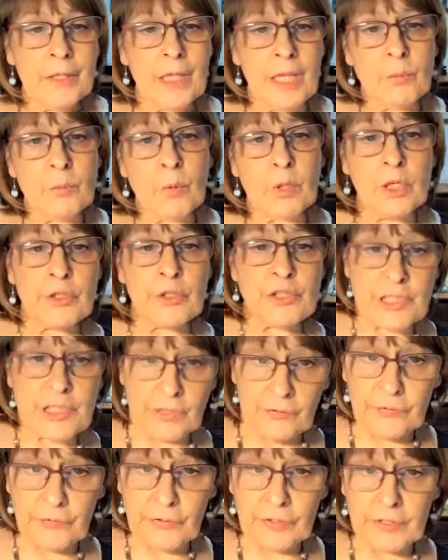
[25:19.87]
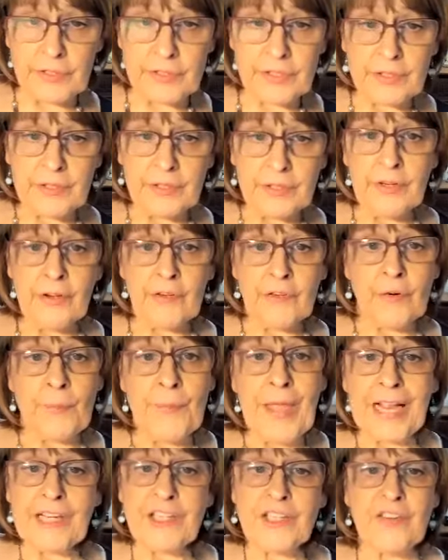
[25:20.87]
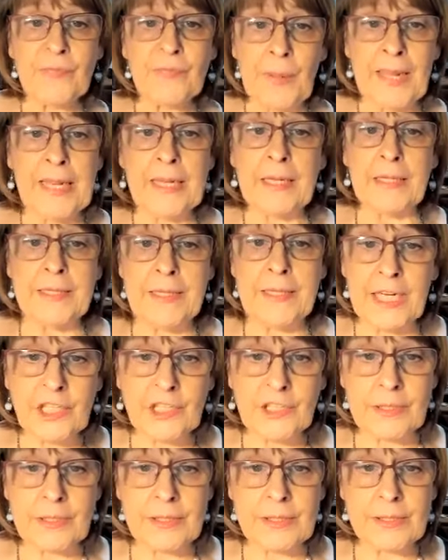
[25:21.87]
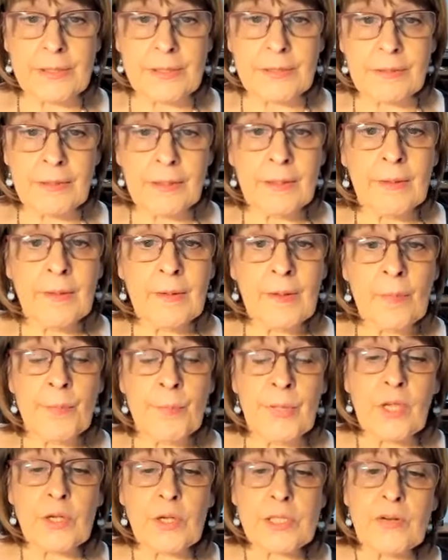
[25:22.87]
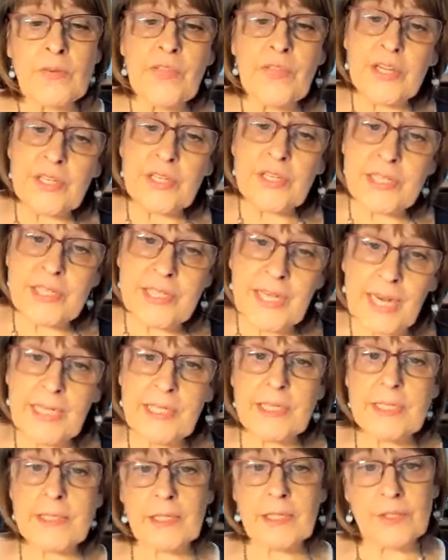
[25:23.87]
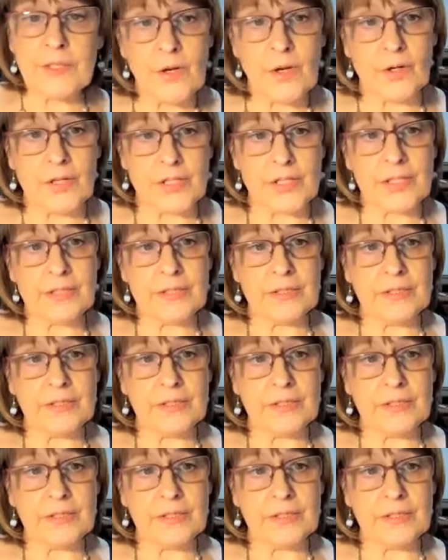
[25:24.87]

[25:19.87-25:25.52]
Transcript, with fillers: It will look different from that of pagan nations because of their status in God.